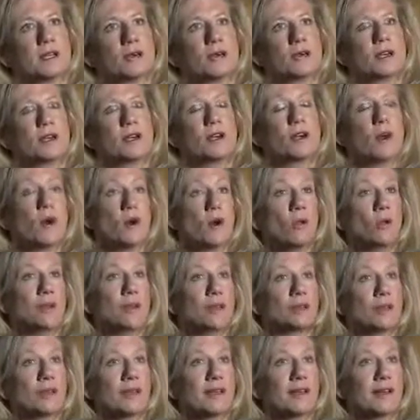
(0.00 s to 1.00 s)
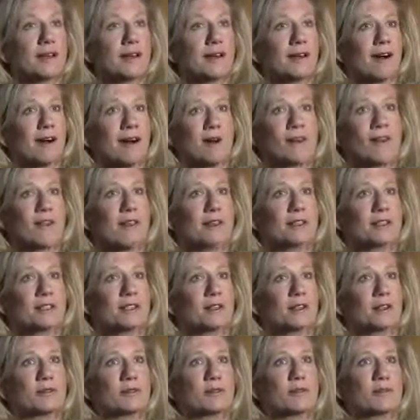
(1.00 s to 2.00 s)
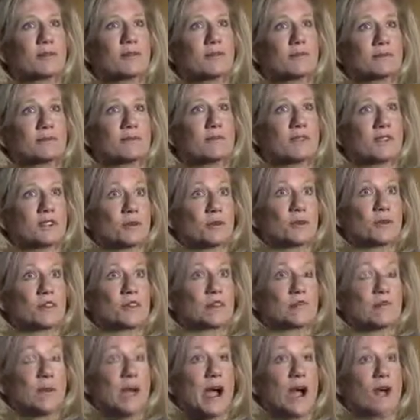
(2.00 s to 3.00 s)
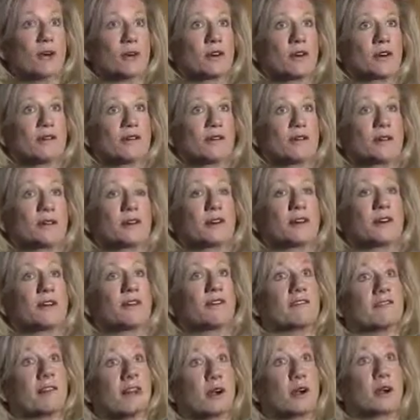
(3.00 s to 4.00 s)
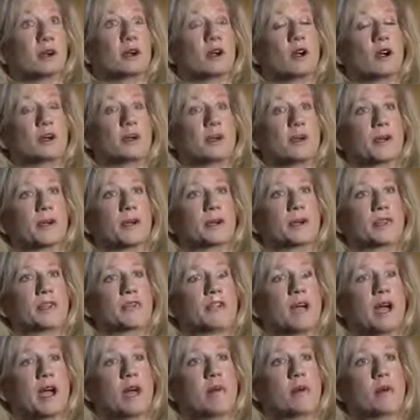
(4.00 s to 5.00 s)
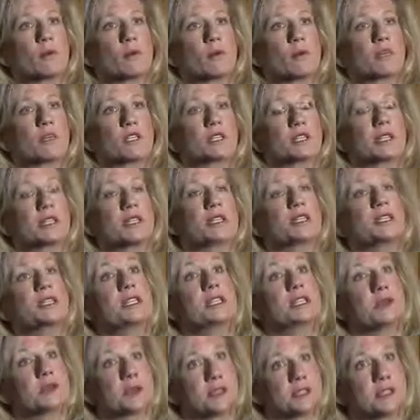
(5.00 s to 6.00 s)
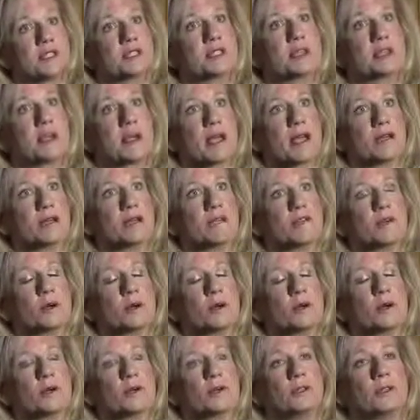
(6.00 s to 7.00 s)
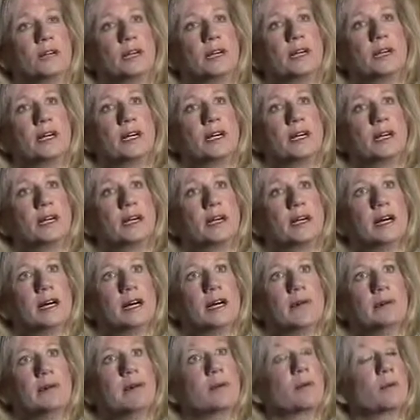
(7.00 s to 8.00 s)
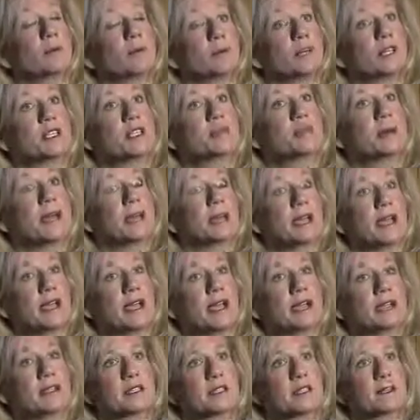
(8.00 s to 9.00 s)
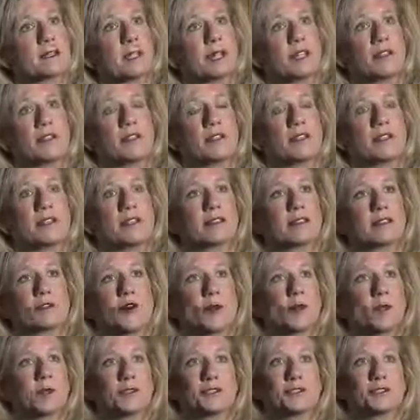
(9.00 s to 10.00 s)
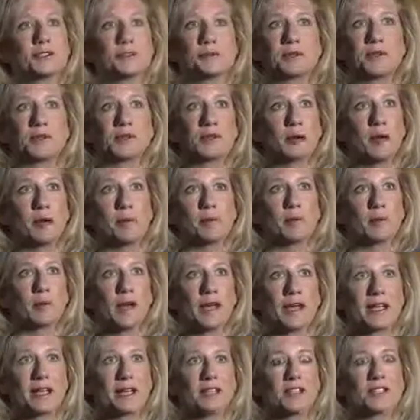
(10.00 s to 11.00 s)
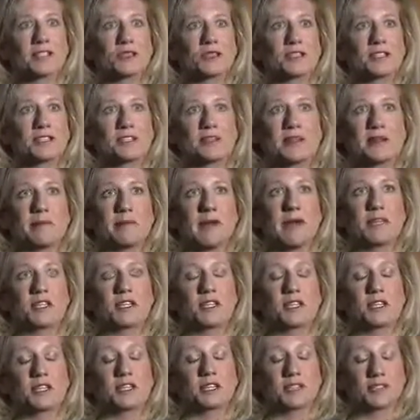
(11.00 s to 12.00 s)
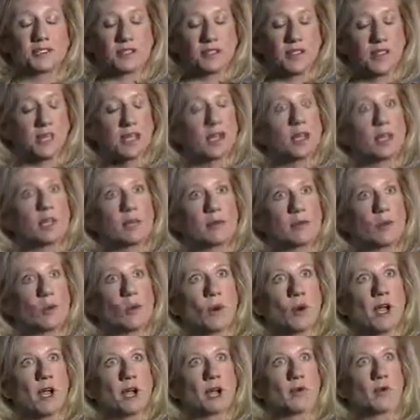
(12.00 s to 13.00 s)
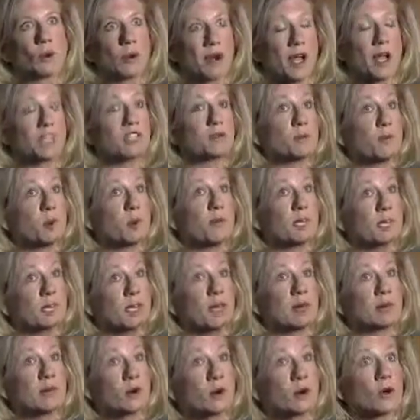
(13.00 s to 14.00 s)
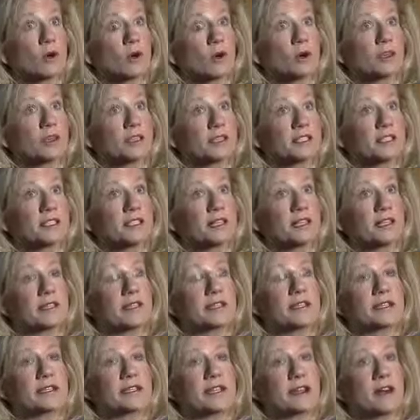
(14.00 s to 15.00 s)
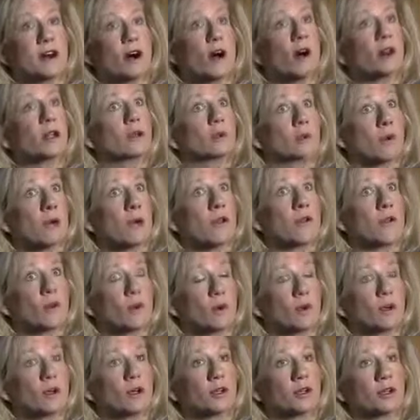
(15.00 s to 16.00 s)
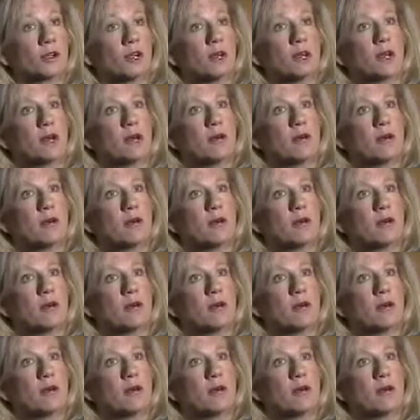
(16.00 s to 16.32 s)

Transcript: Well, you know, coal has been our baseload source of power for a very long period of time, and we're seeing decreased demand for coal being replaced by gas. But I don't think the coal industry is over by any stretch of the imagination. Number one, we're exporting a lot more coal these days all around the world.